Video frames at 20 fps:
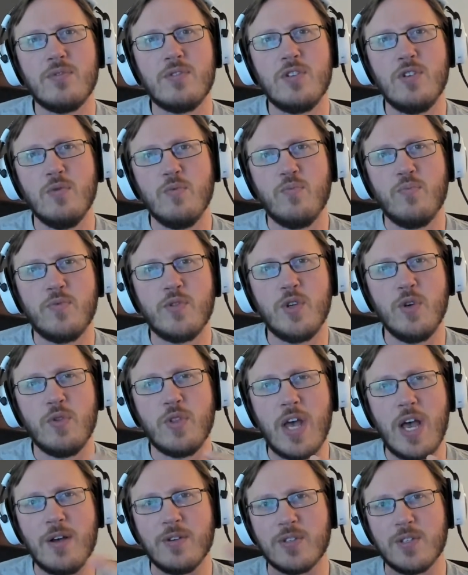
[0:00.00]

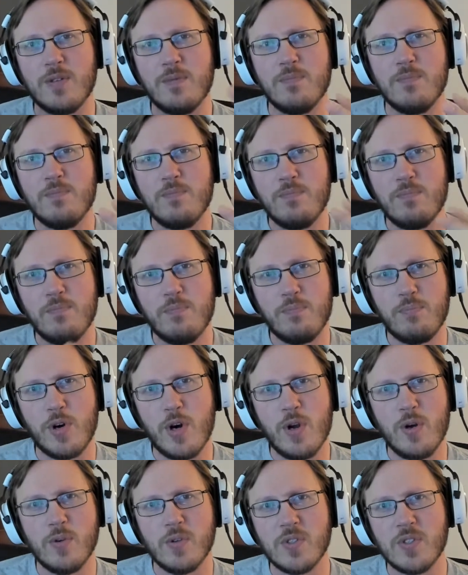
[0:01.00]
2,000
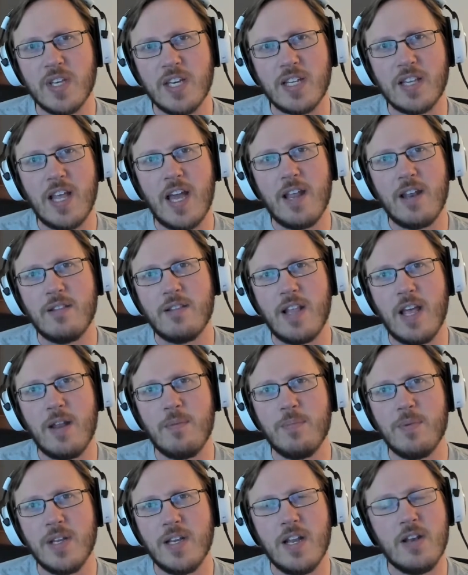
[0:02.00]
bros like that?
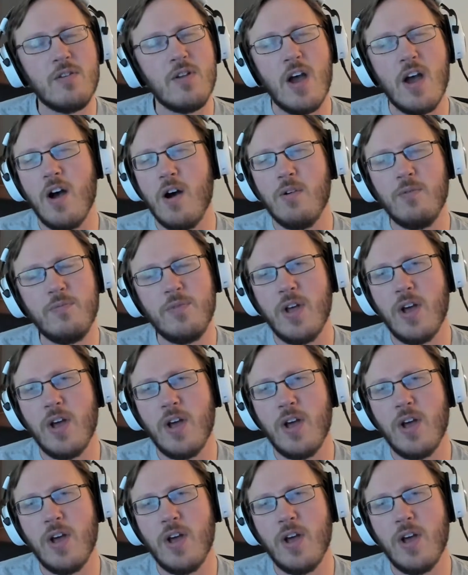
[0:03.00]
That'd be no